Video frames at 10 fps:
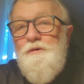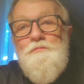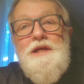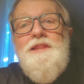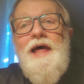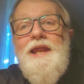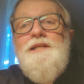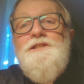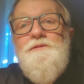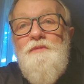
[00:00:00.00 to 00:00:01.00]
but be that
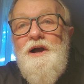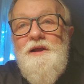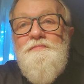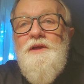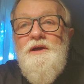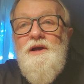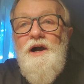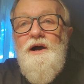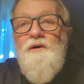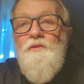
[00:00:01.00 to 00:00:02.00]
as it may,
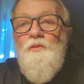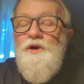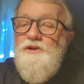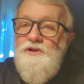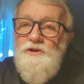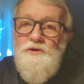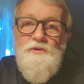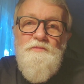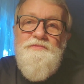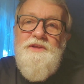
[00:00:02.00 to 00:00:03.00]
uh, we
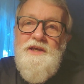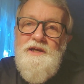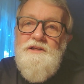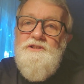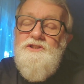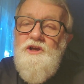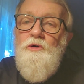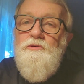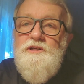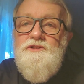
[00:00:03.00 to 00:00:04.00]
do get
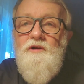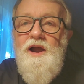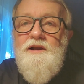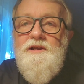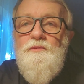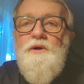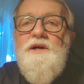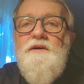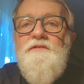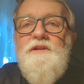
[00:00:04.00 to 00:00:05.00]
so distracted. We
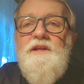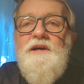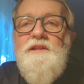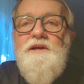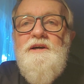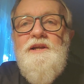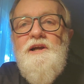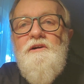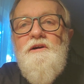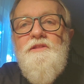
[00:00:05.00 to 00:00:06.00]
live in an
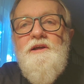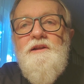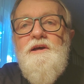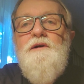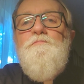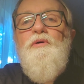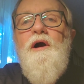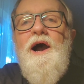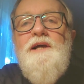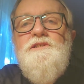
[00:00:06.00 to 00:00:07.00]
era that
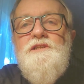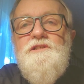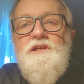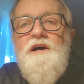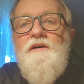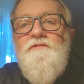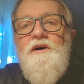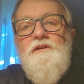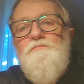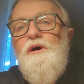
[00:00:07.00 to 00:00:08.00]
prides itself
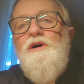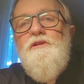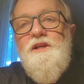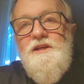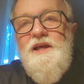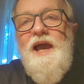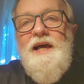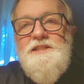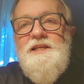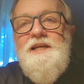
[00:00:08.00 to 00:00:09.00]
on
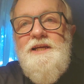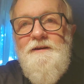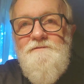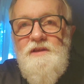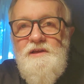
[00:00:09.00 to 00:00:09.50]
multitasking.